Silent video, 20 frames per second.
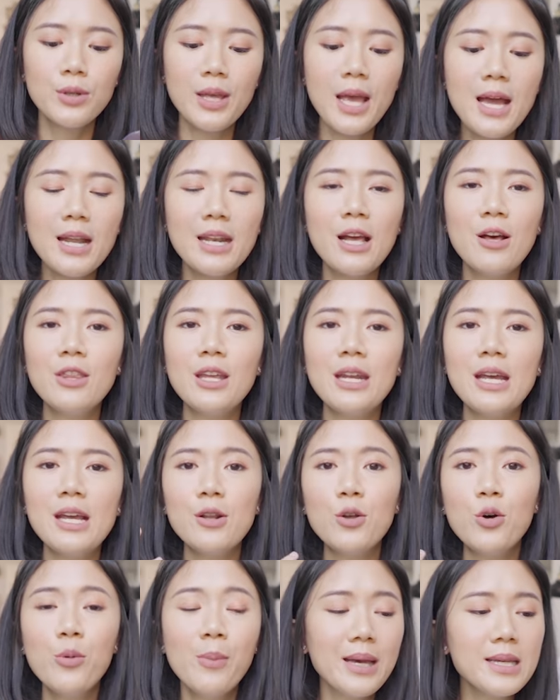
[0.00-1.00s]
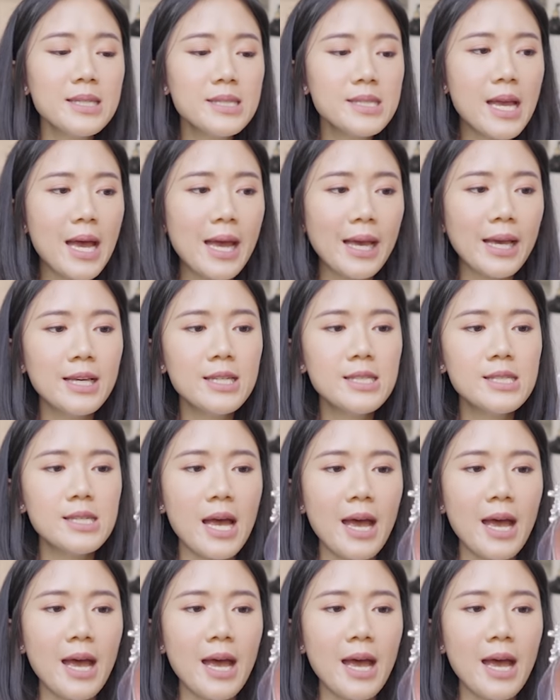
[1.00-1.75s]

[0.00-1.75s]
yeah, now that I know my size,